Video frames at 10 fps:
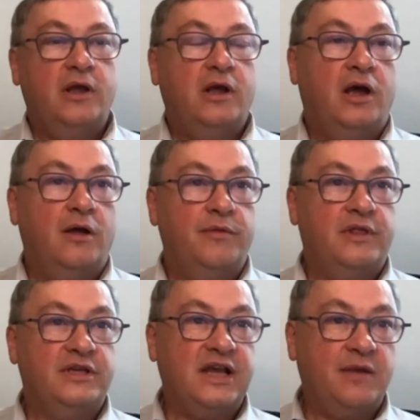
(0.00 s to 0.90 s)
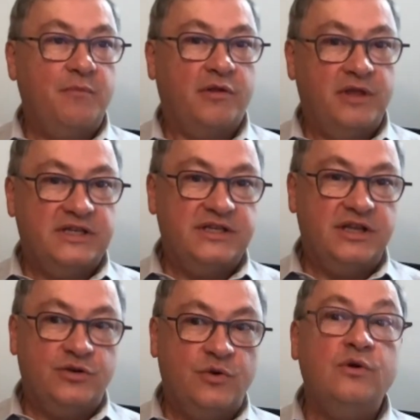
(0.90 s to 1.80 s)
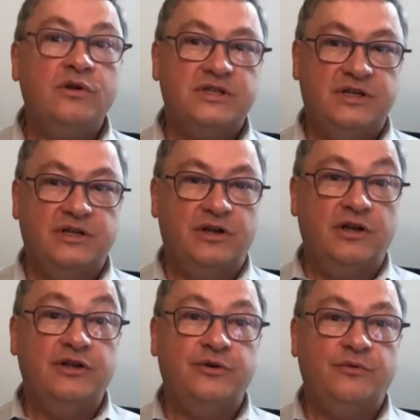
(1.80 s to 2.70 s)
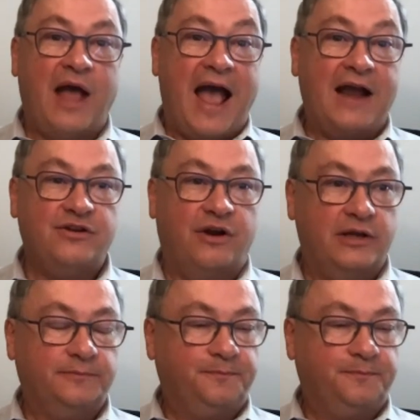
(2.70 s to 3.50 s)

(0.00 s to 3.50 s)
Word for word: Uh, the second part of this is the tools to, to act on it.